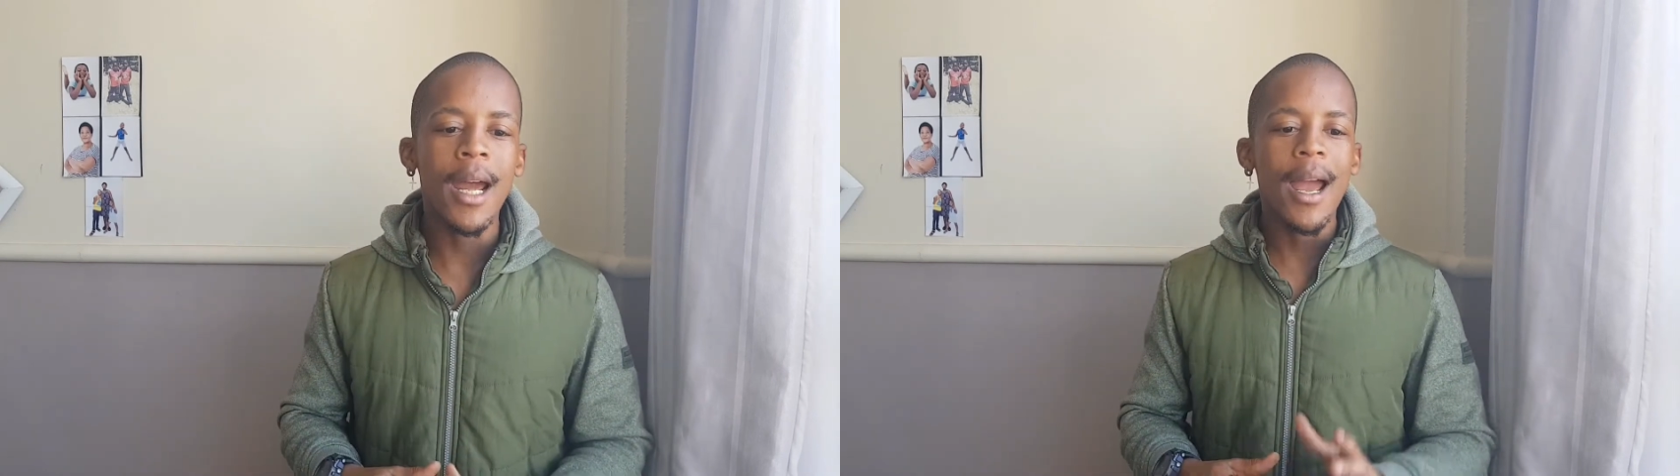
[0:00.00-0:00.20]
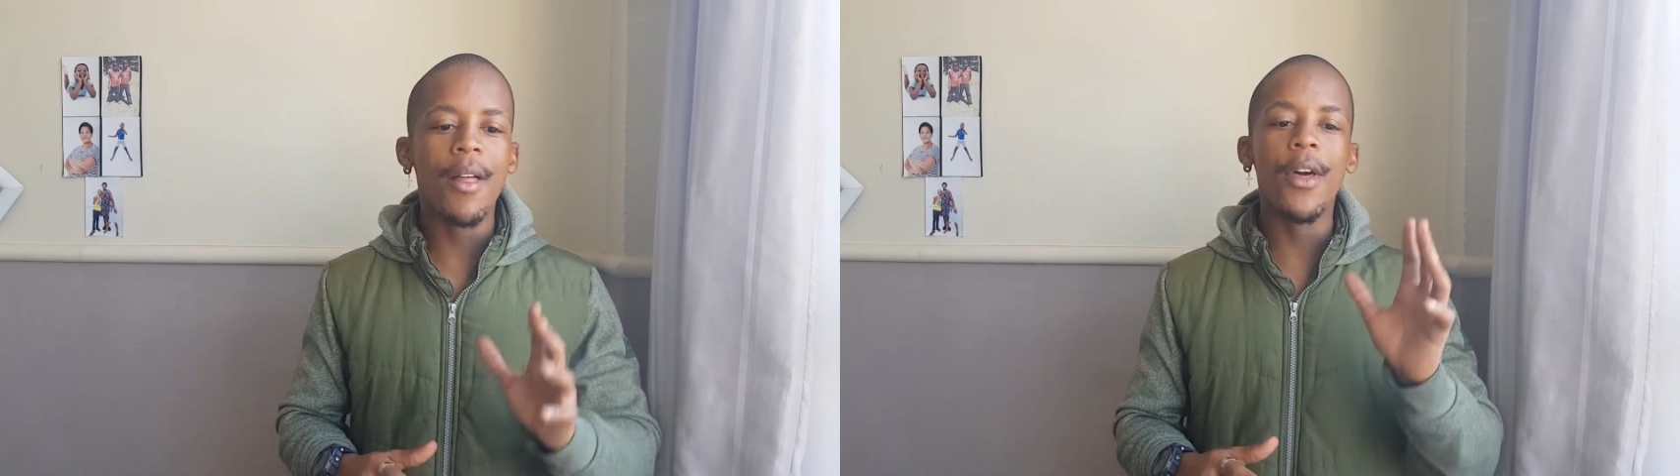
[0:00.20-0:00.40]

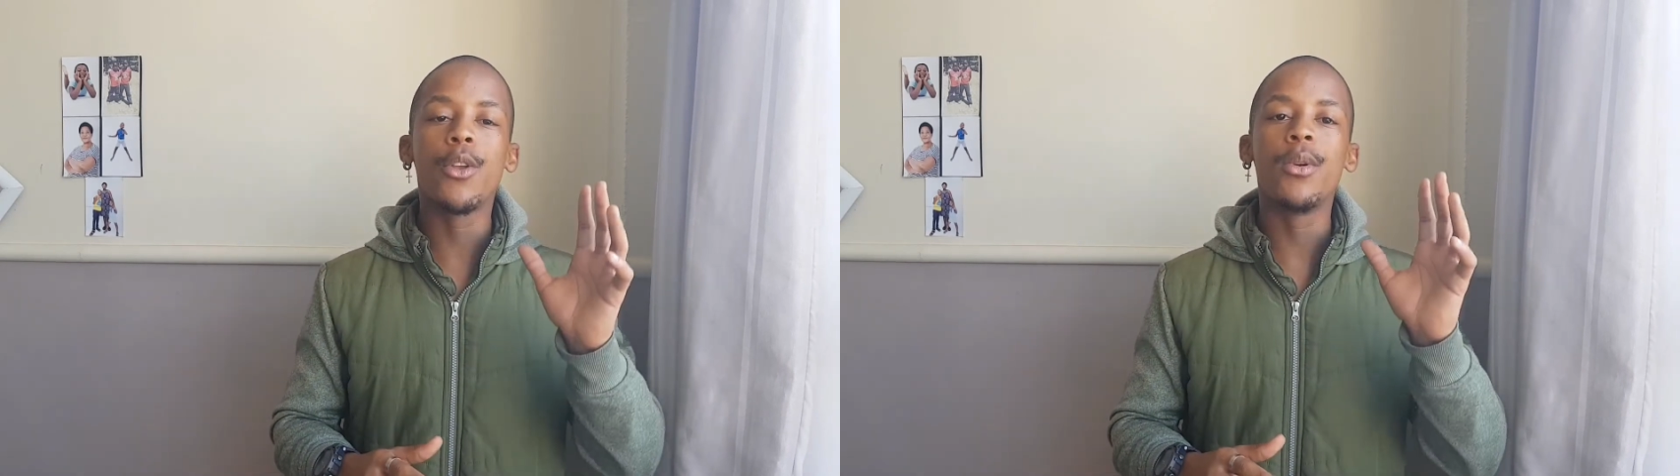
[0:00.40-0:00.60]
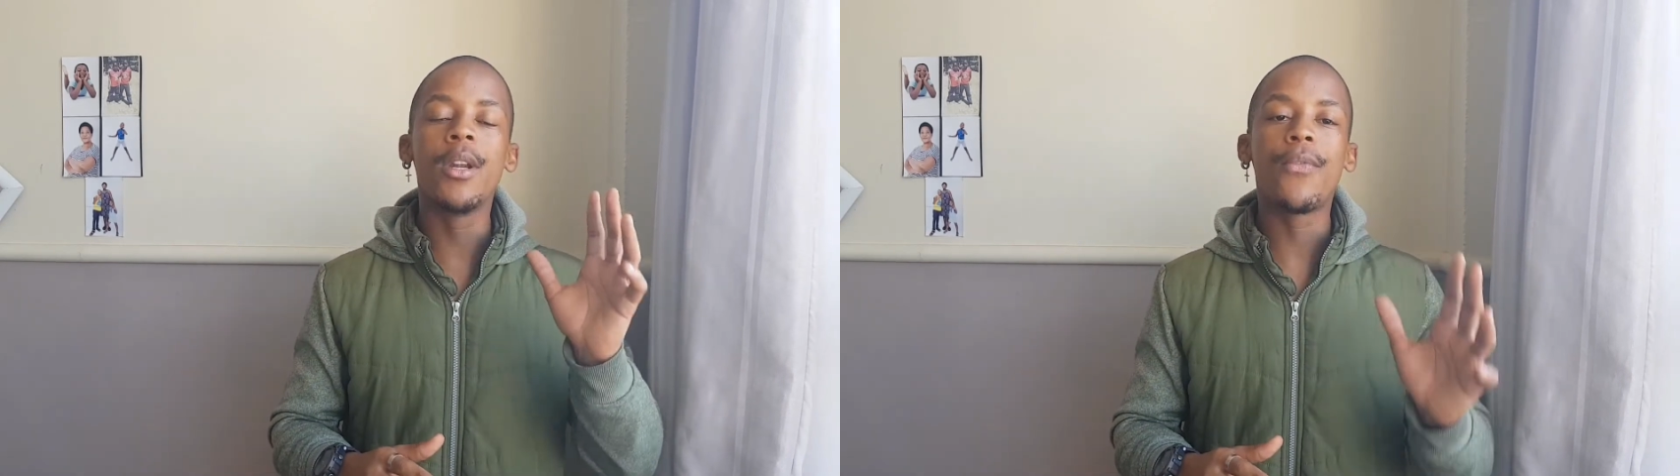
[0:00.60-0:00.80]
And then
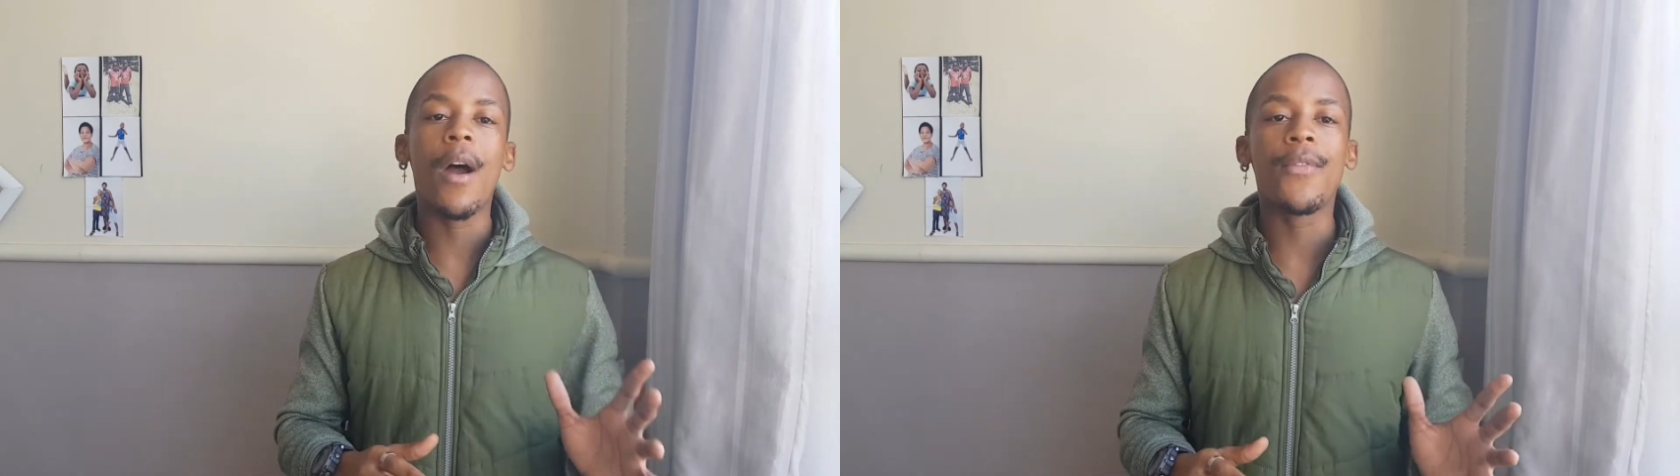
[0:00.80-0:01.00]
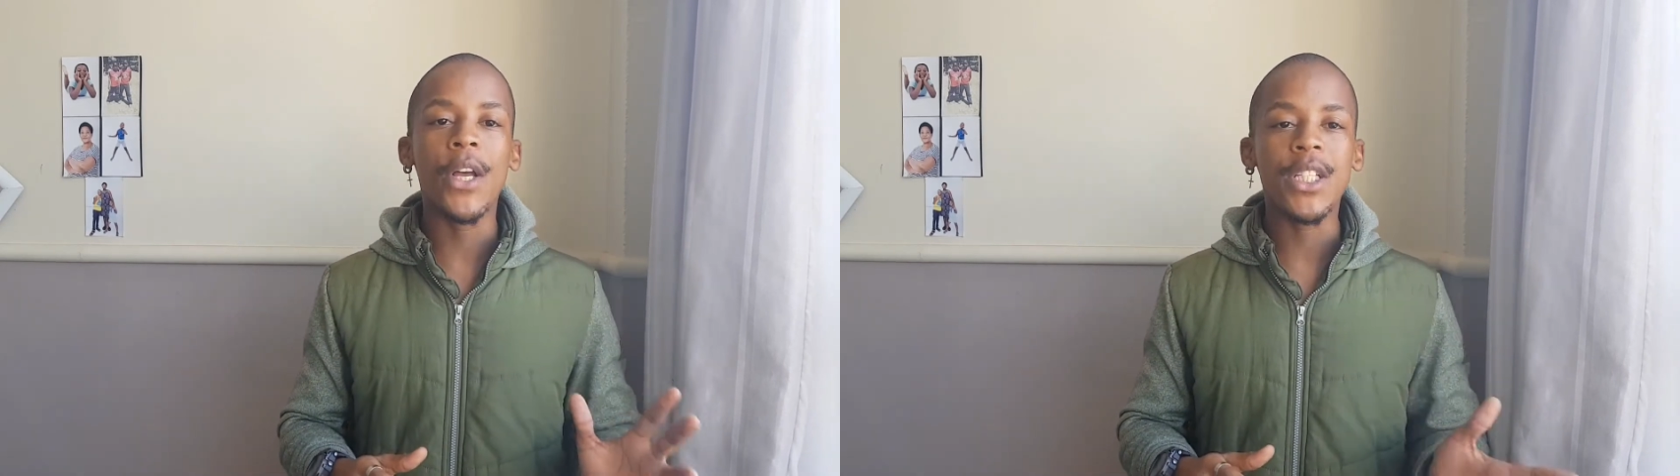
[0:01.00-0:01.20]
you need
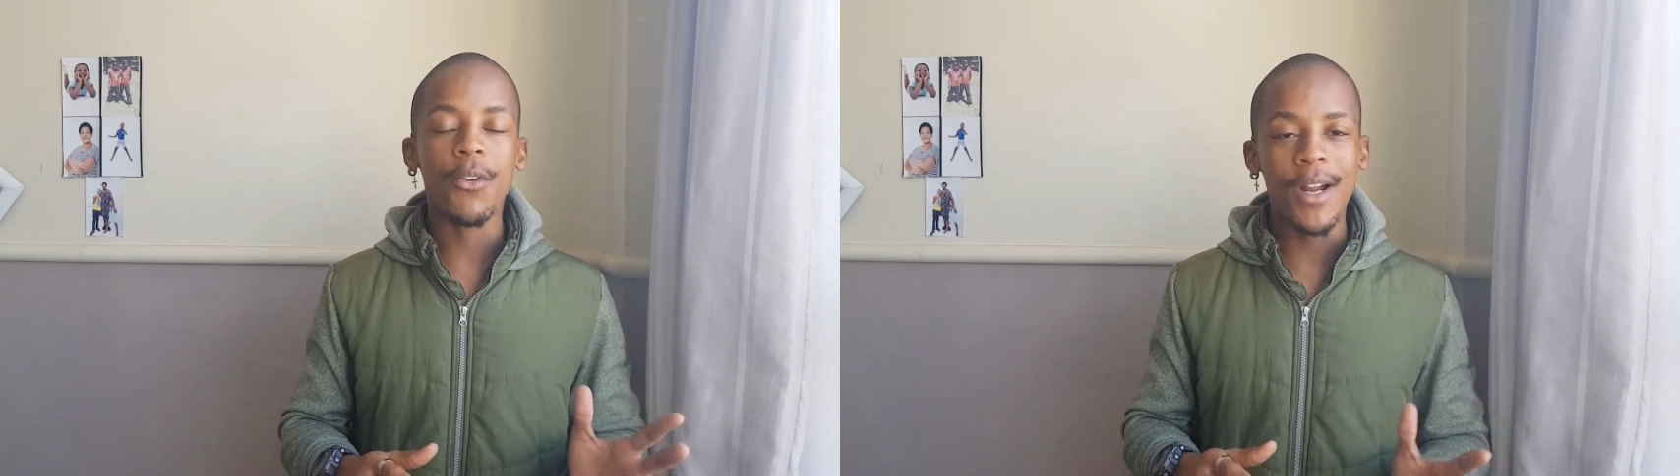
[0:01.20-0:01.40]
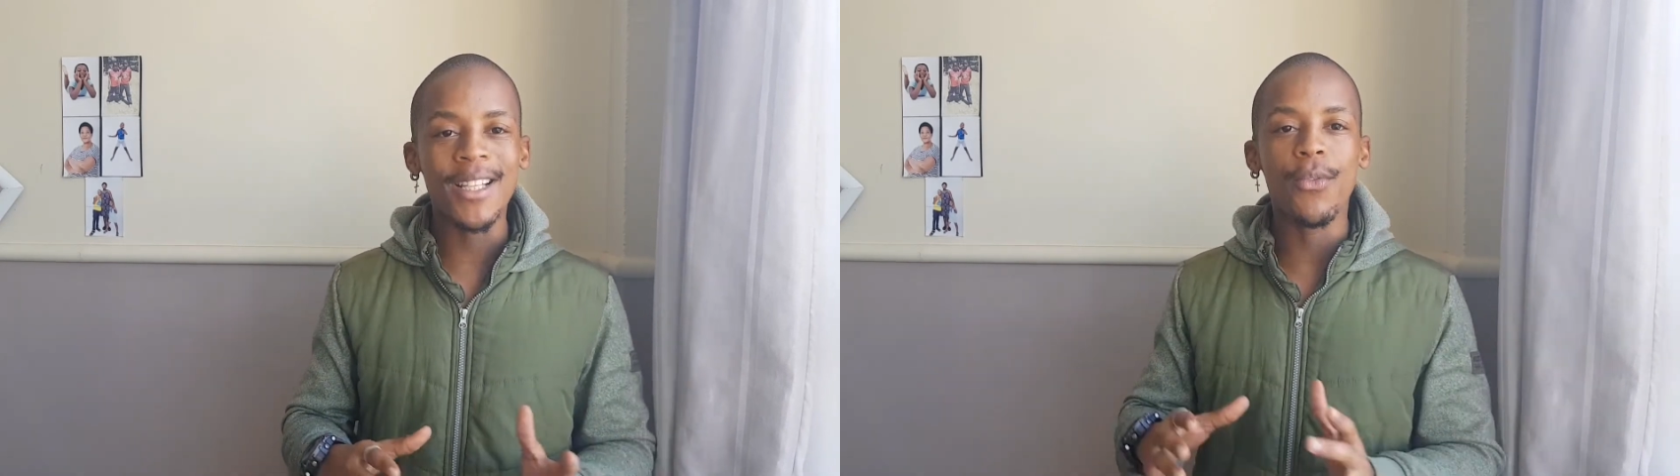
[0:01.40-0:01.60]
5,000
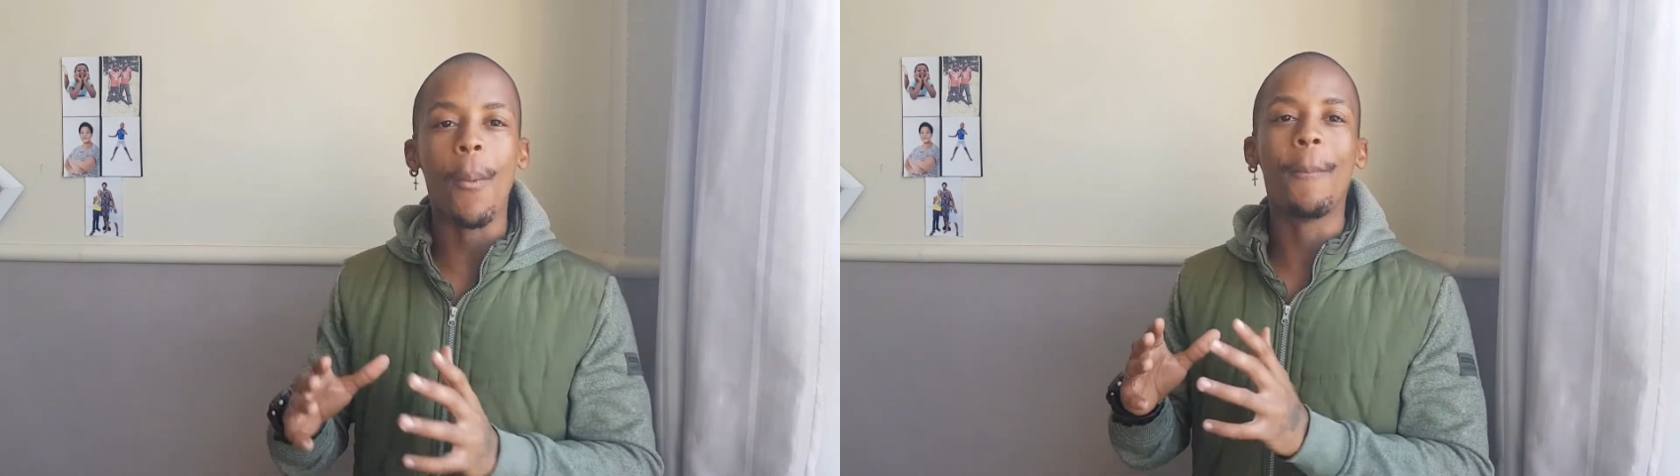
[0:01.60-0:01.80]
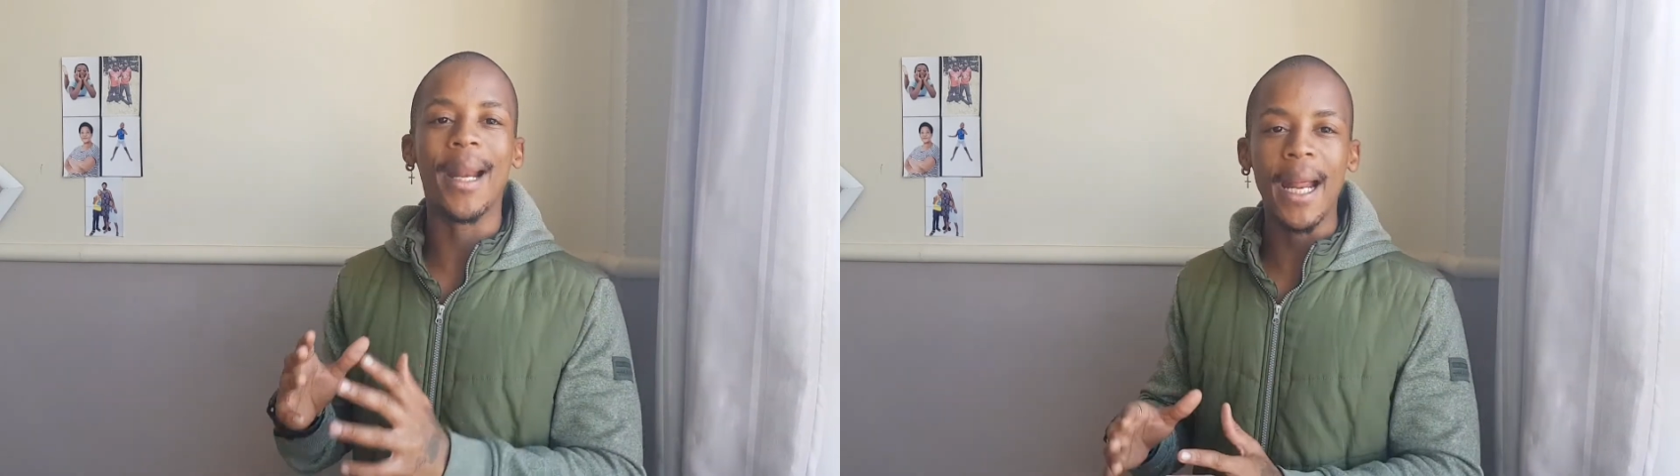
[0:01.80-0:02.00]
rands for
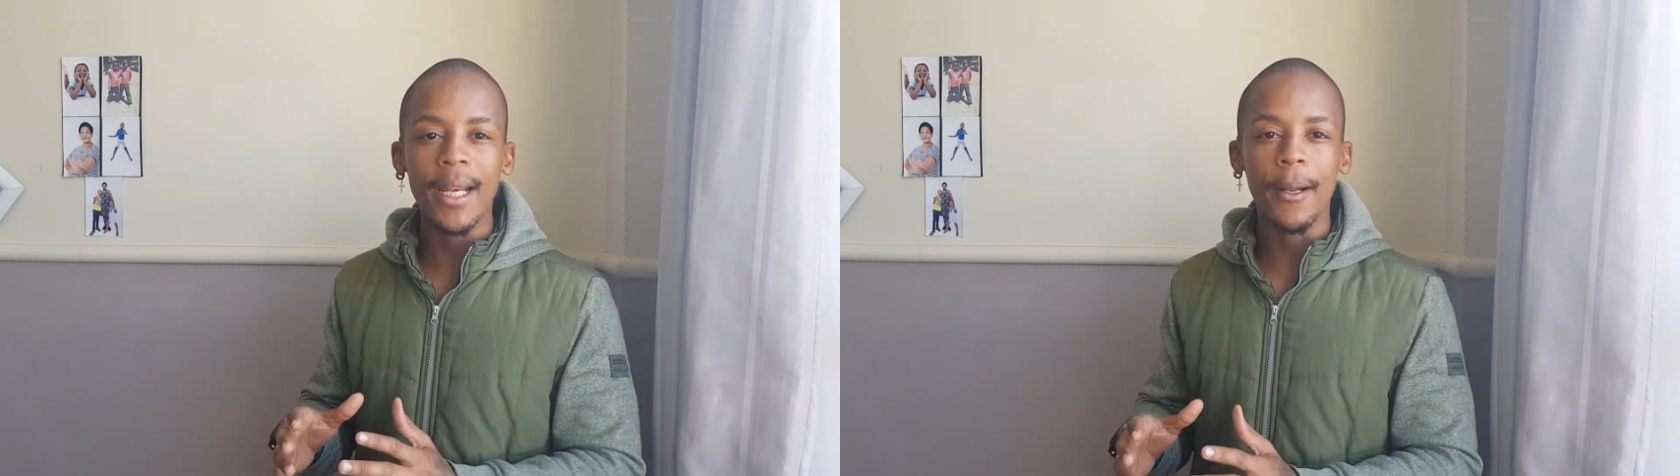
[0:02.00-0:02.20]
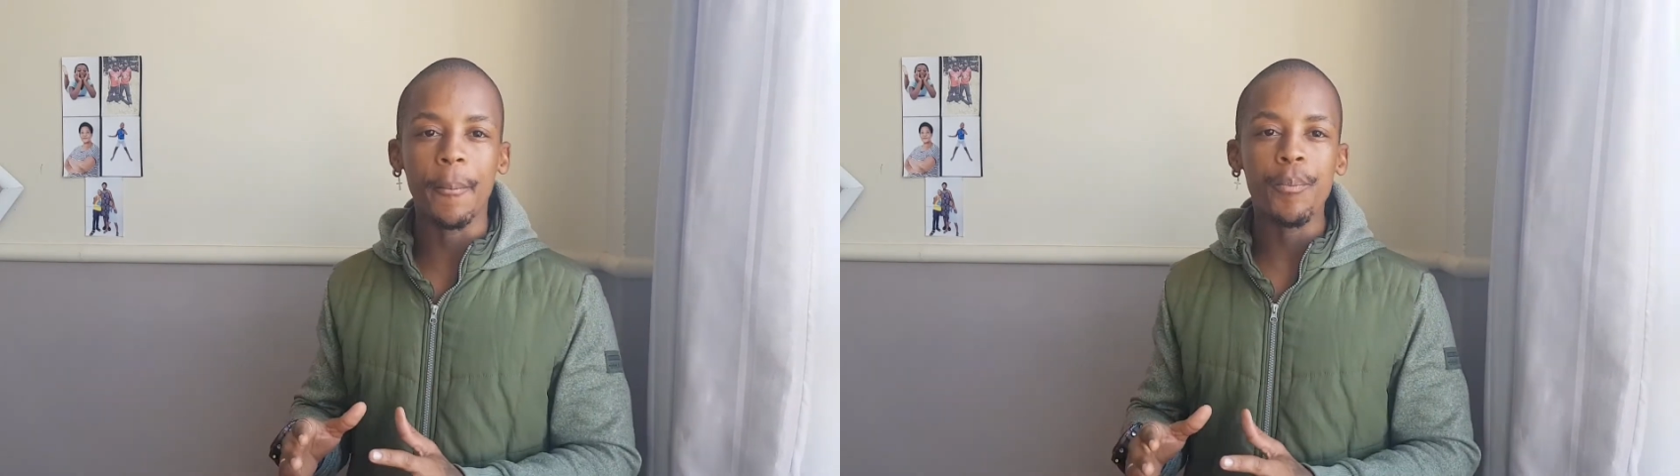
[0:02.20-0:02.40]

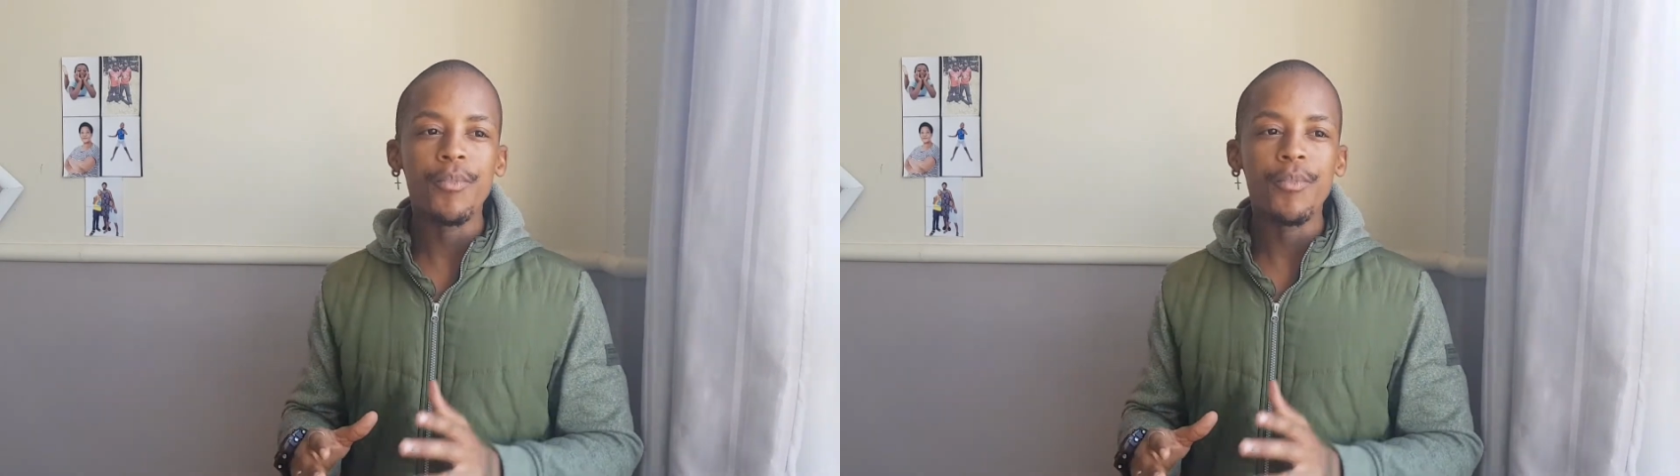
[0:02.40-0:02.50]
branding.